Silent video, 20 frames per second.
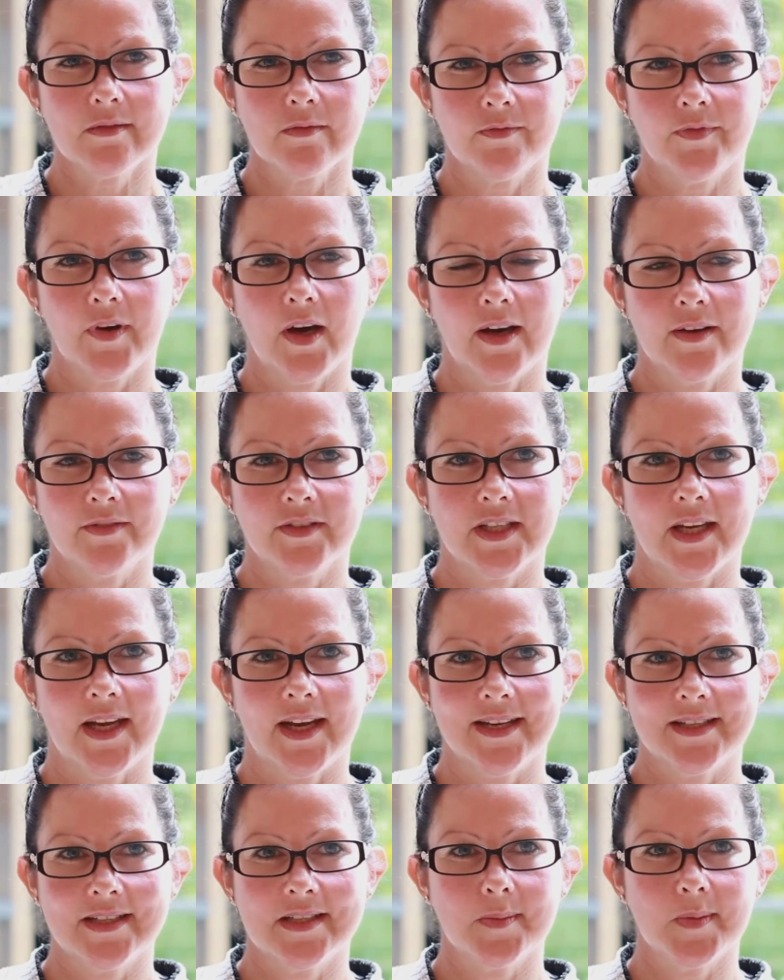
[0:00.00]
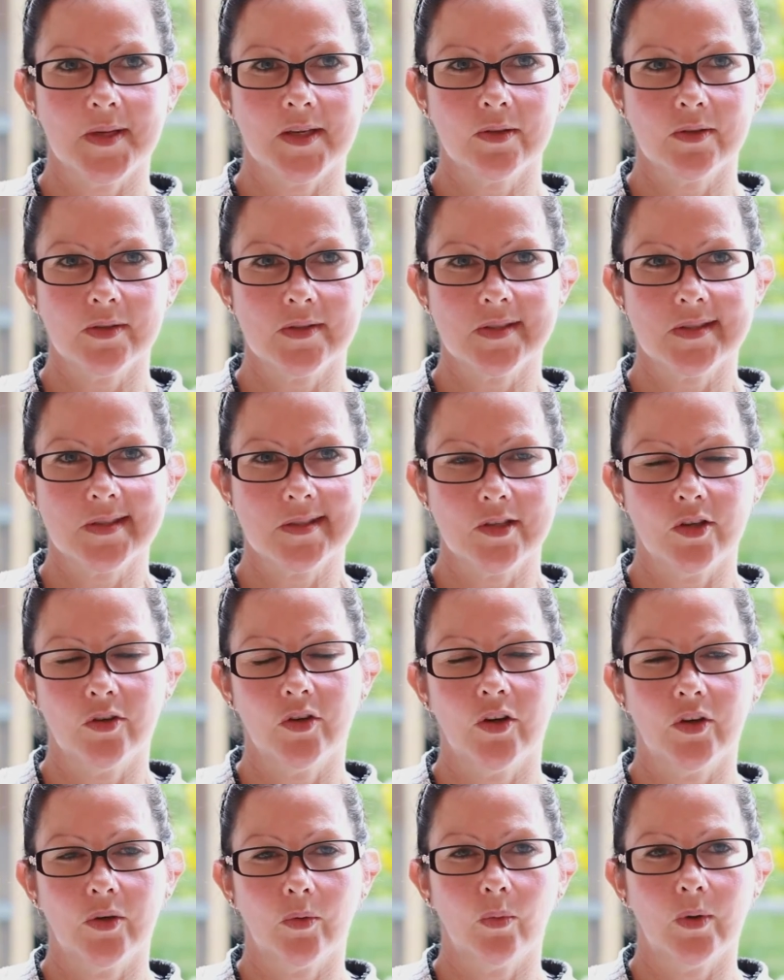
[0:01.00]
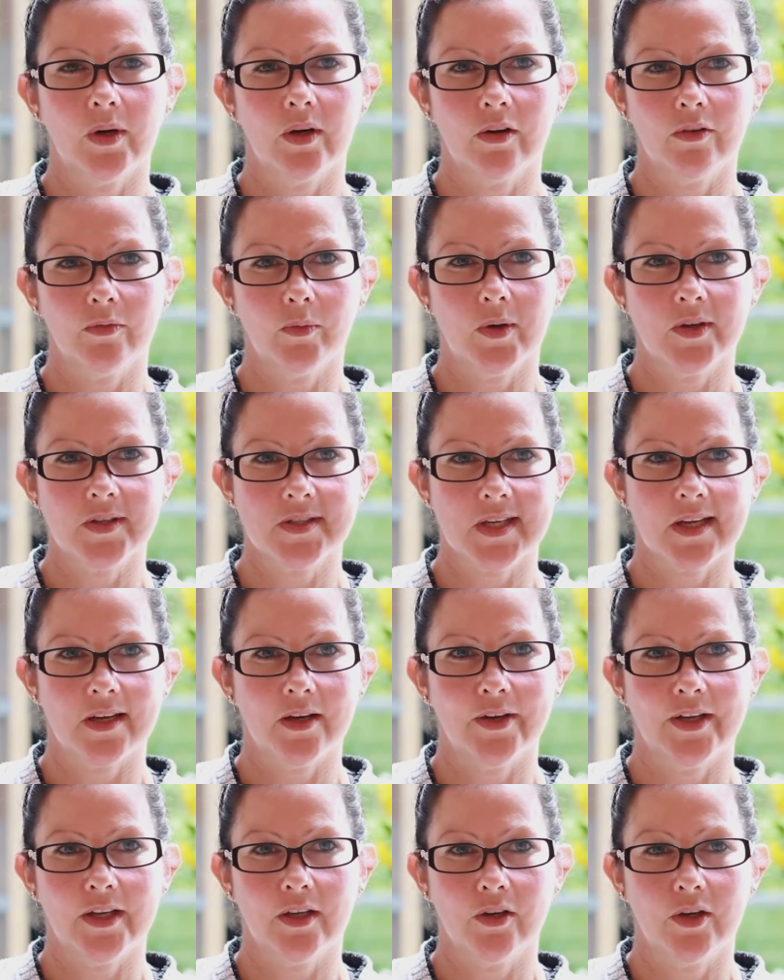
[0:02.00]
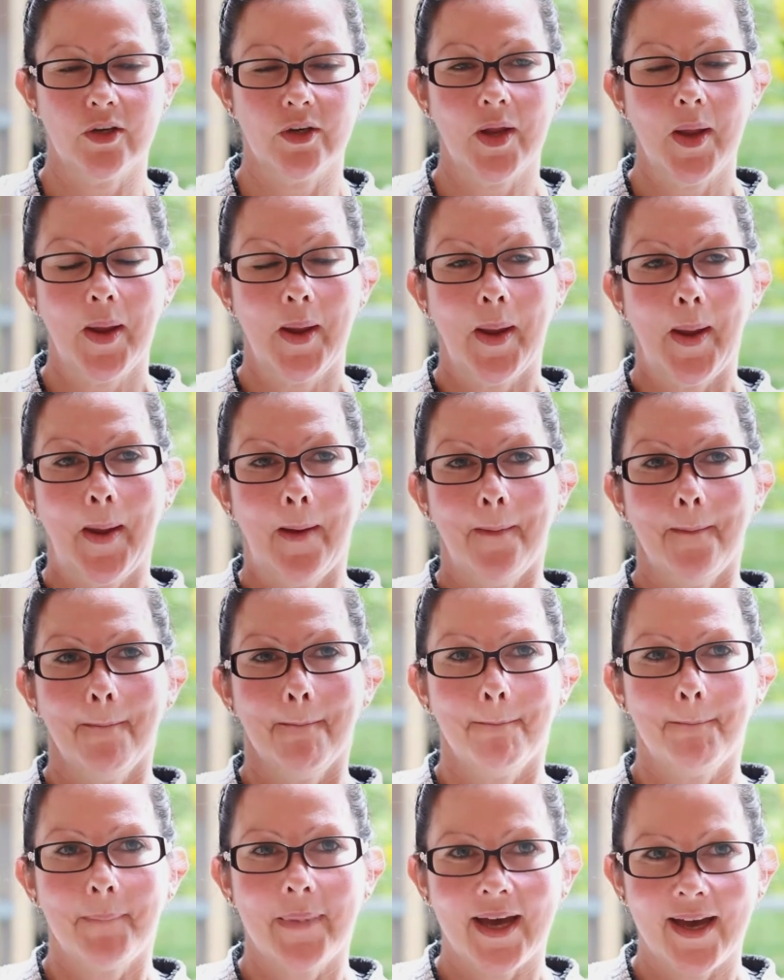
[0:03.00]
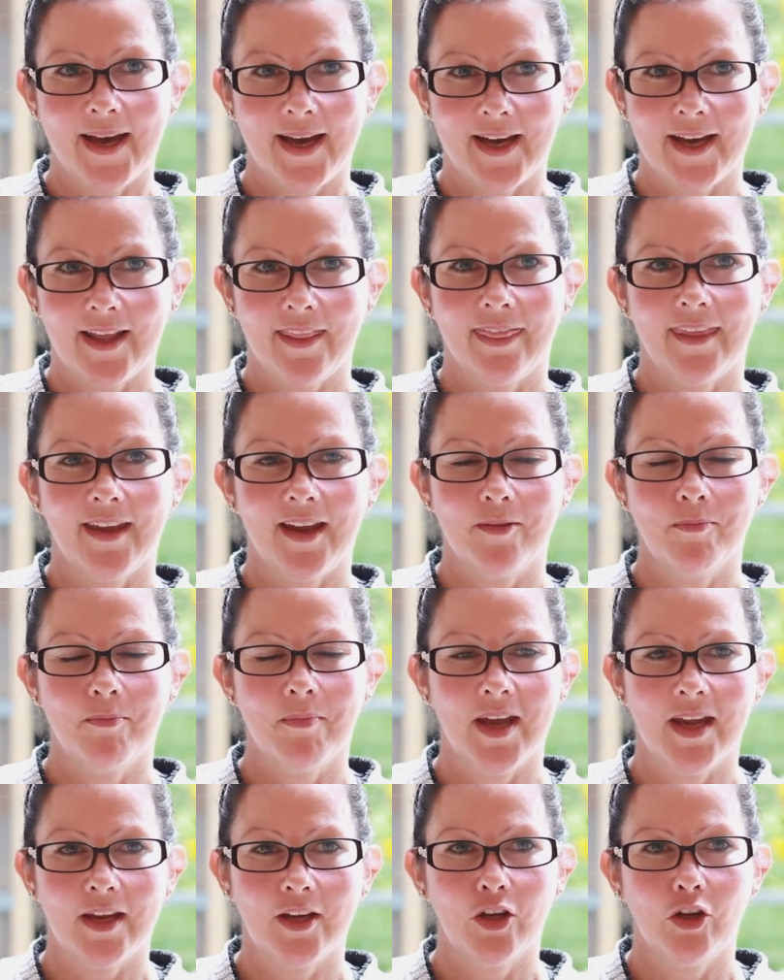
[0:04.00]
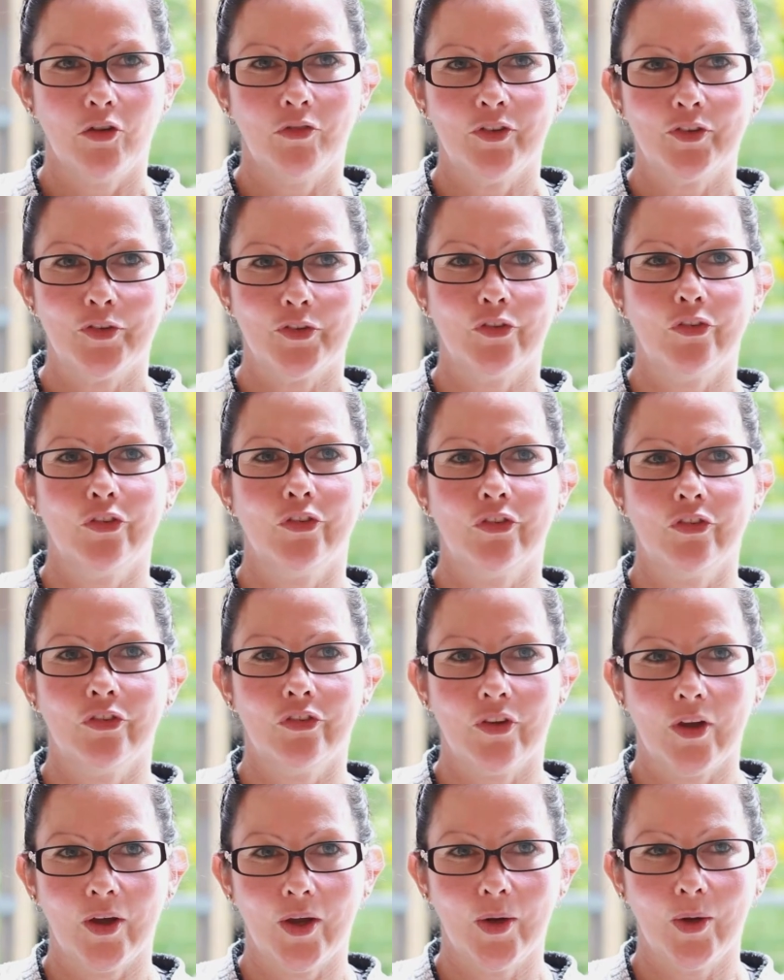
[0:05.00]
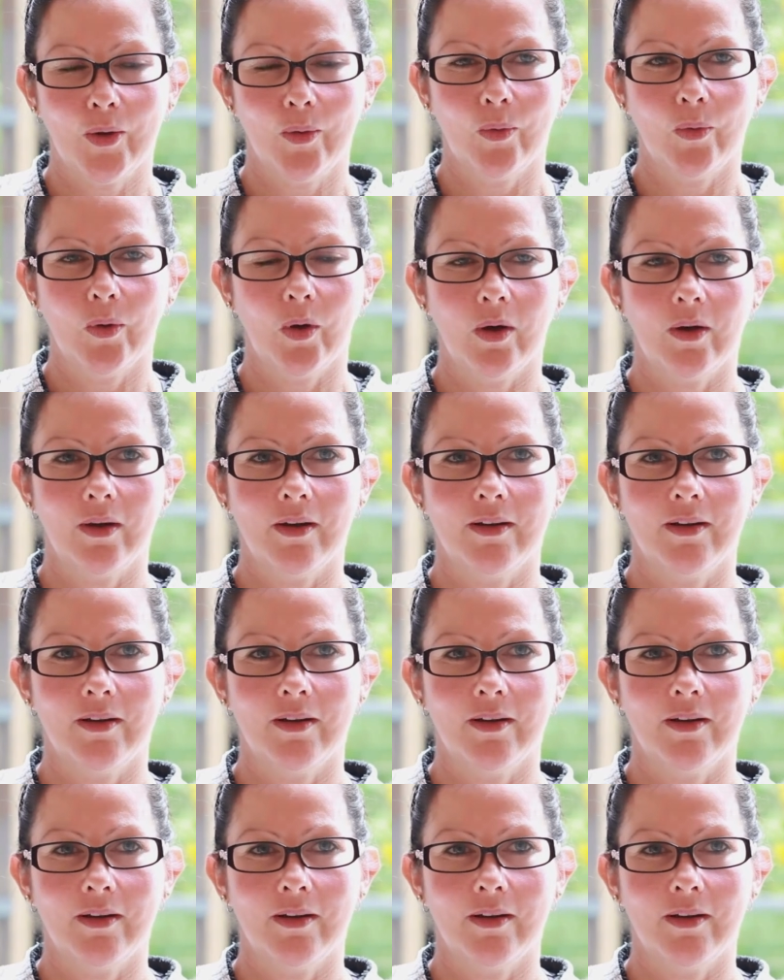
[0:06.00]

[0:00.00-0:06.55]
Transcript: 5 days because you're not aware of what's going on, but they make you feel so